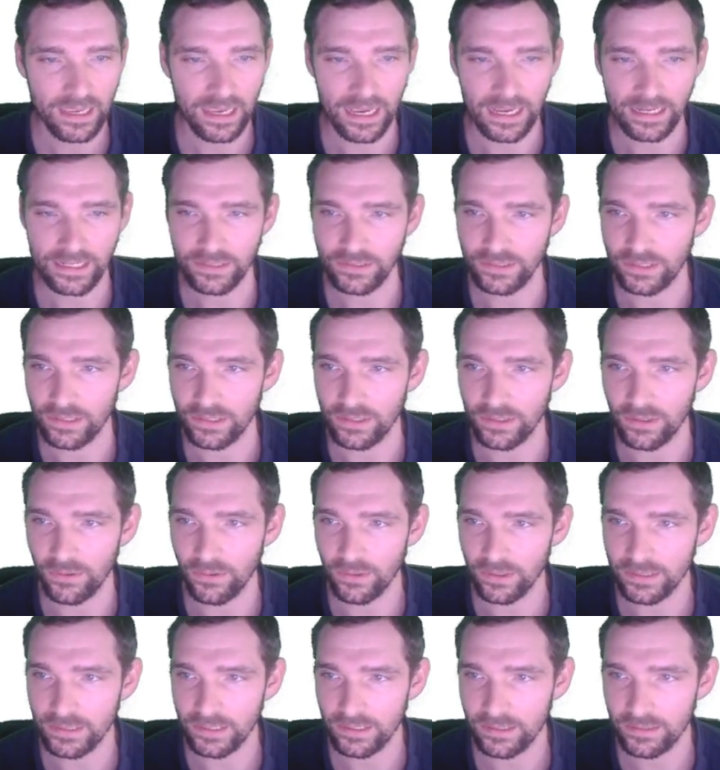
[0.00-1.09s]
And you can go
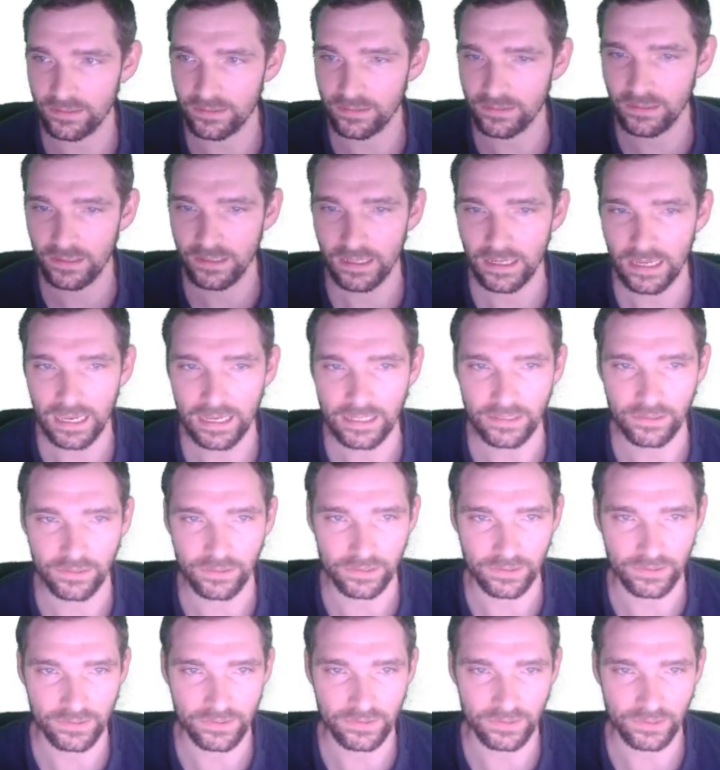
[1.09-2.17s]
on here and you
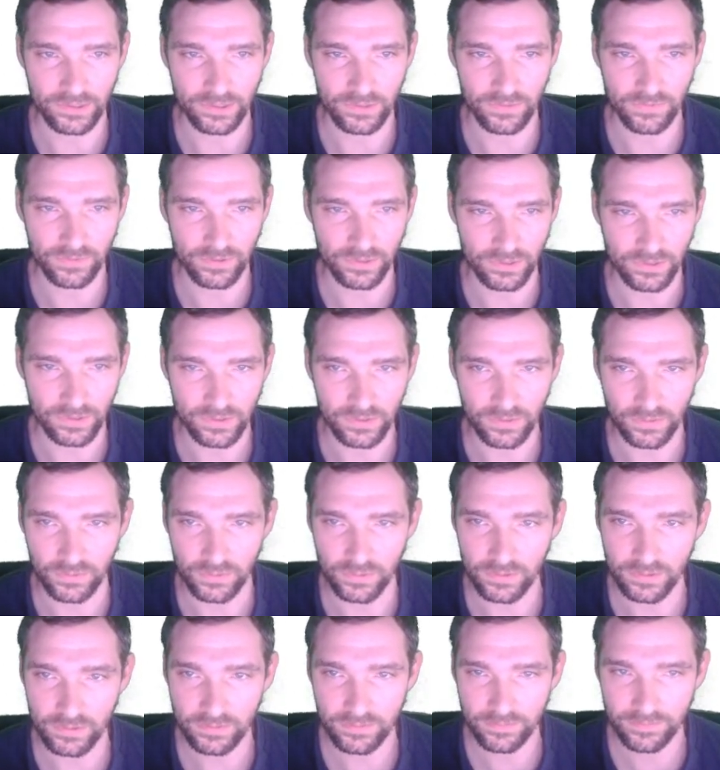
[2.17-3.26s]
can search for your
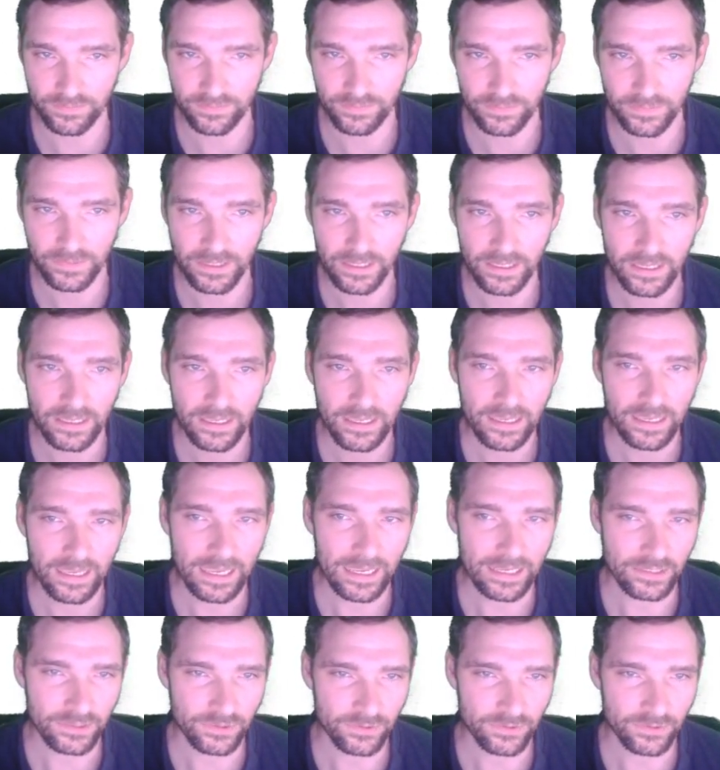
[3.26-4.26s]
school and